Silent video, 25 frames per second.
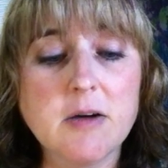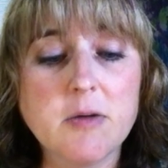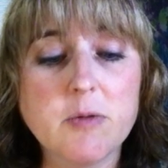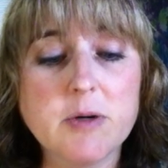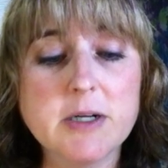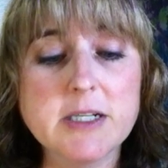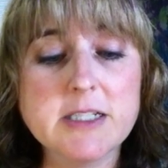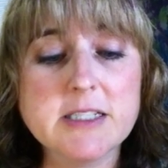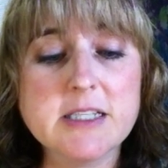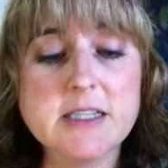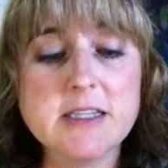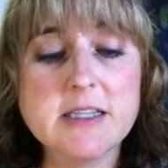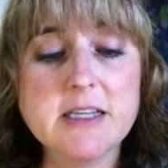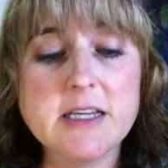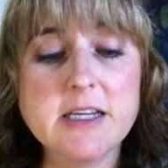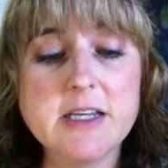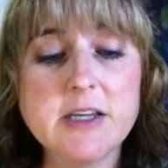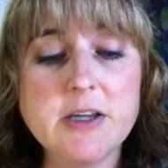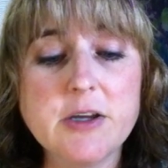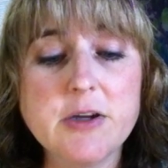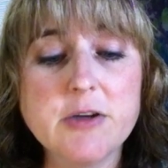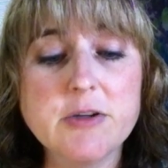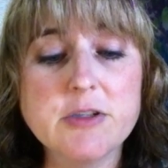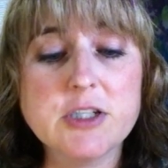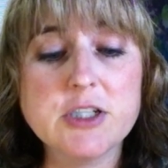What is the thing
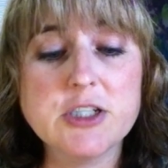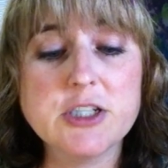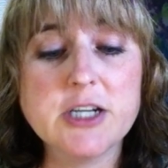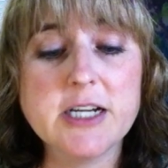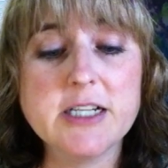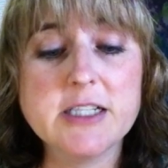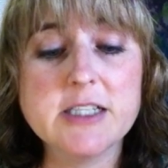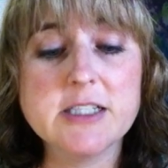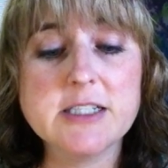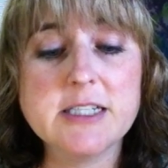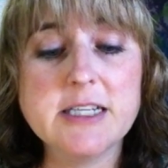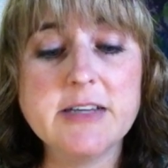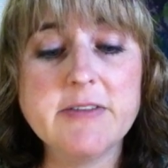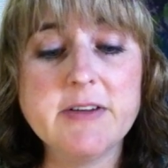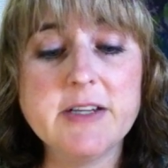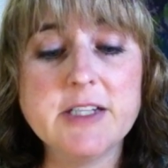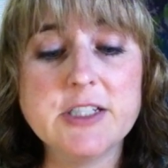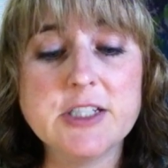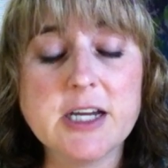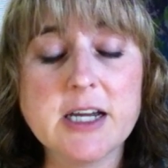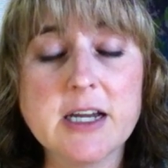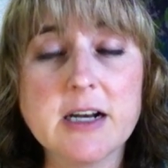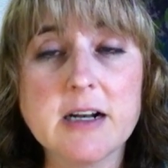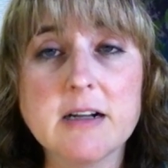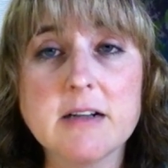you use to change the TV
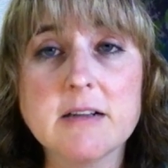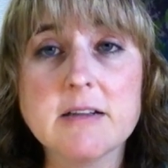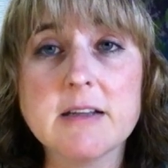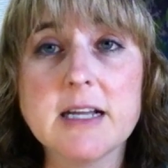channel?